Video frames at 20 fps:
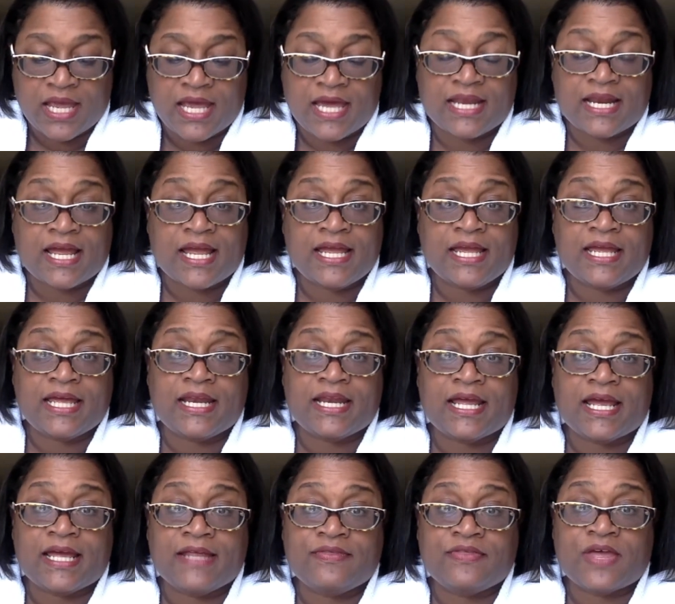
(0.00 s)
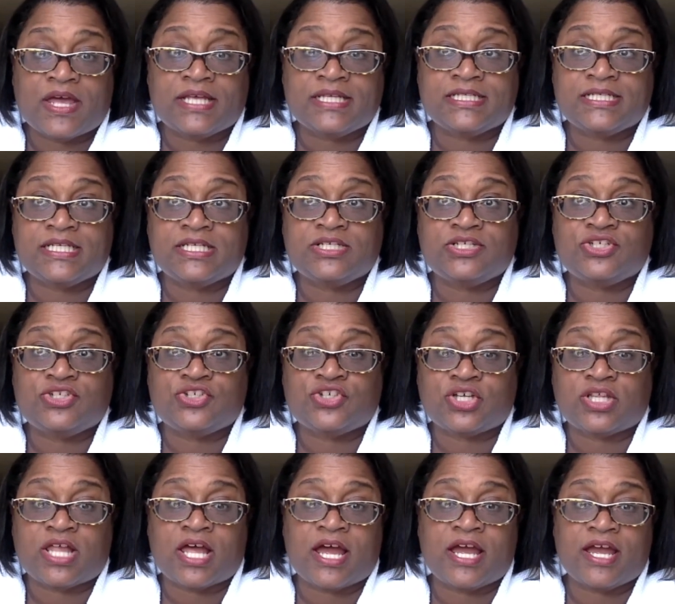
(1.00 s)
and I had that since
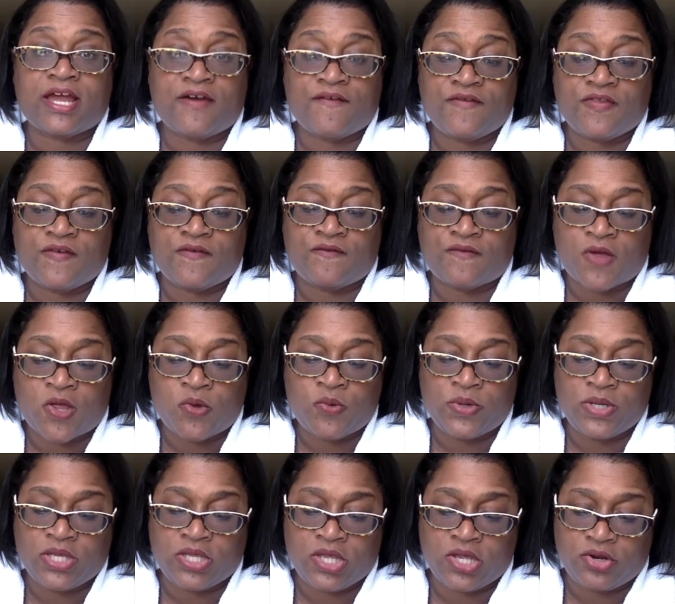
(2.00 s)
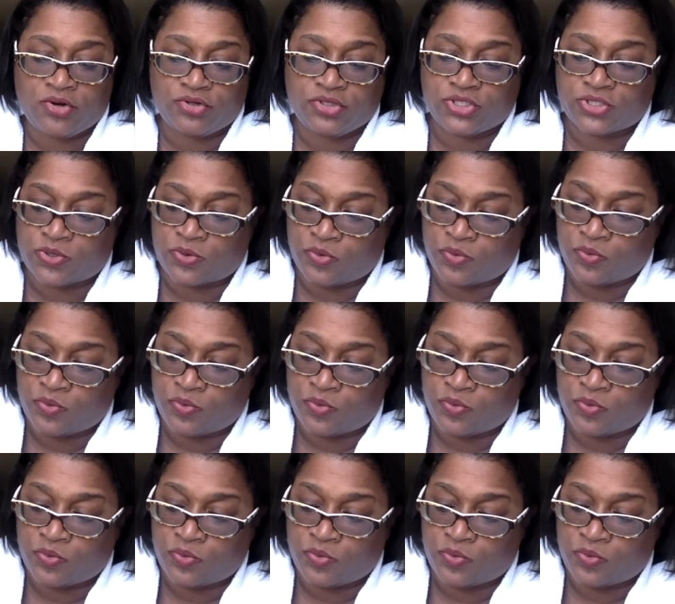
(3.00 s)
July of the following year, so